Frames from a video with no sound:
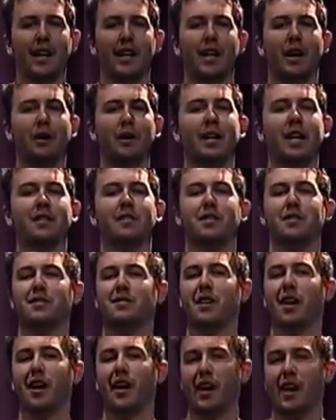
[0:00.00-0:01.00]
now, I never
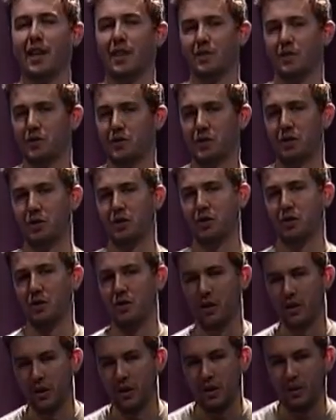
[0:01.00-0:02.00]
saw Ace Ventura
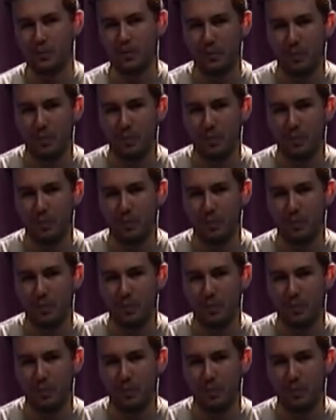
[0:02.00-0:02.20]
Jr.,